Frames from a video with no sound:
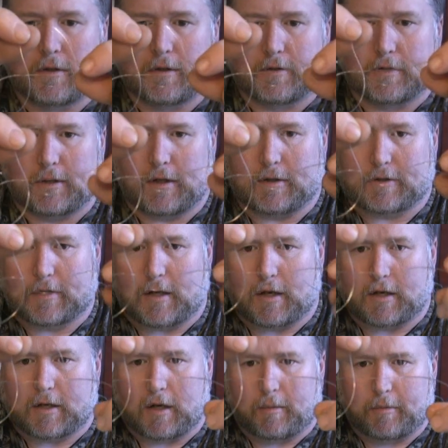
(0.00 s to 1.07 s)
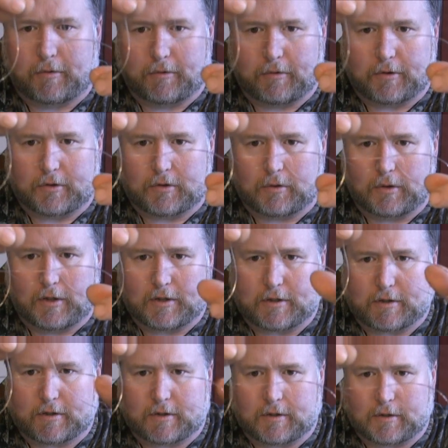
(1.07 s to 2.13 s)
See how it's kind of coming through your
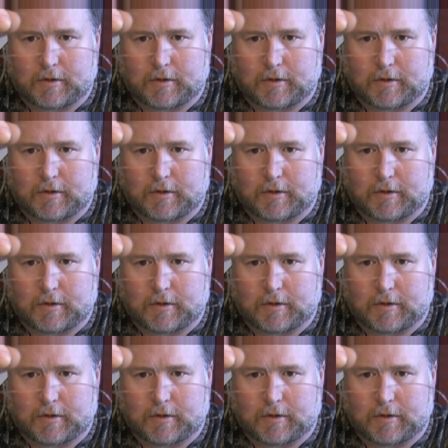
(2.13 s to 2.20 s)
twists?